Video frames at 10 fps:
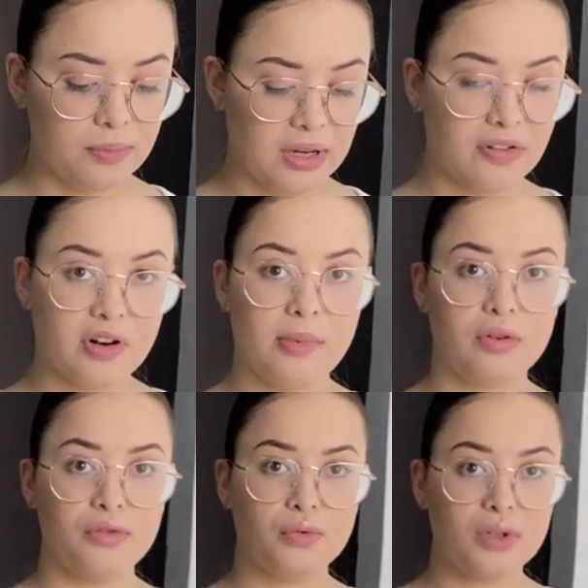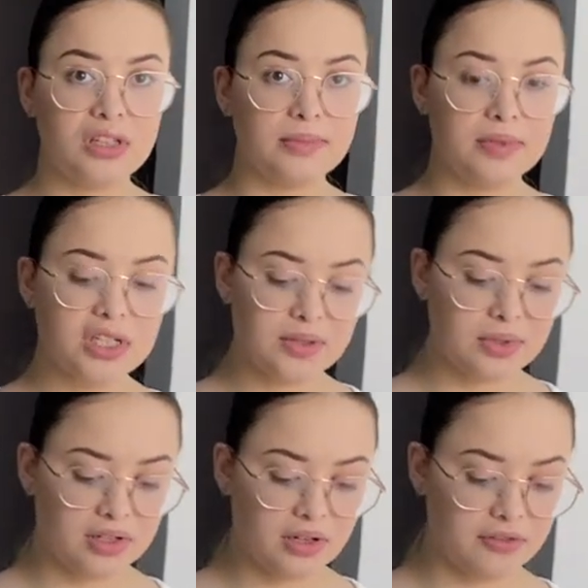bake for about 20 minutes, but
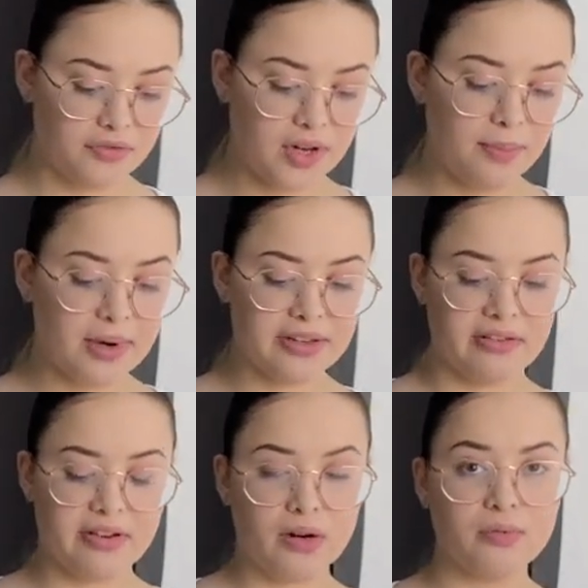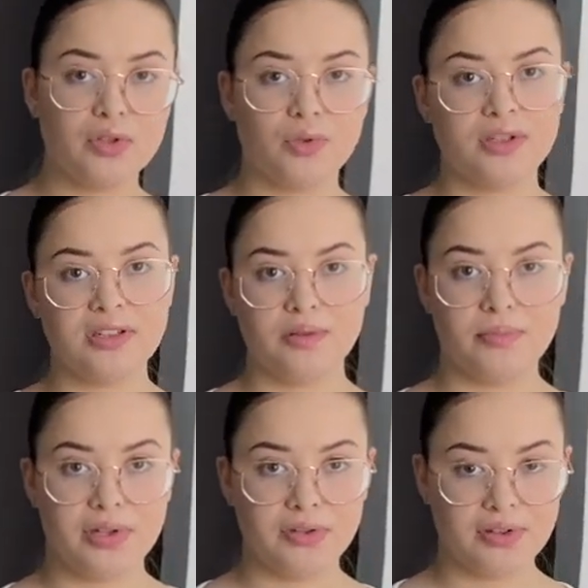halfway mixed around so it doesn't
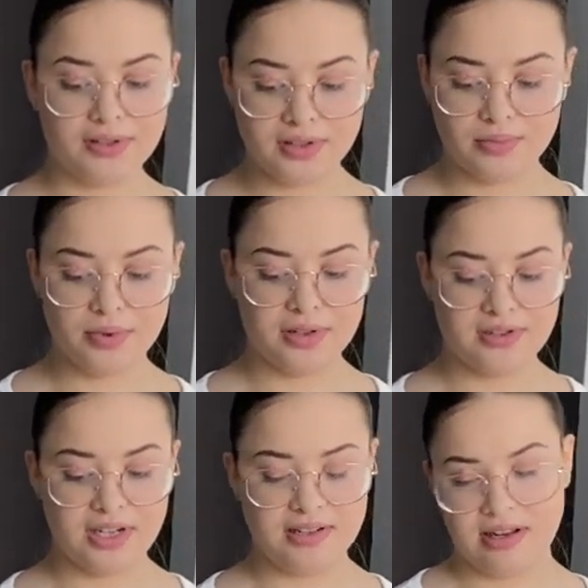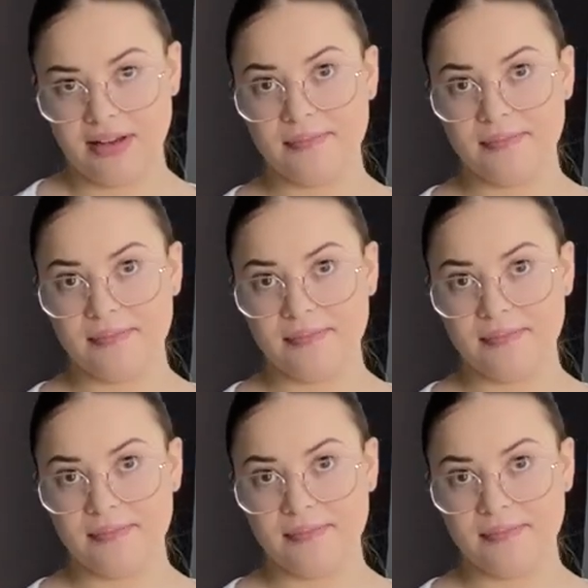burn, because this burns easily.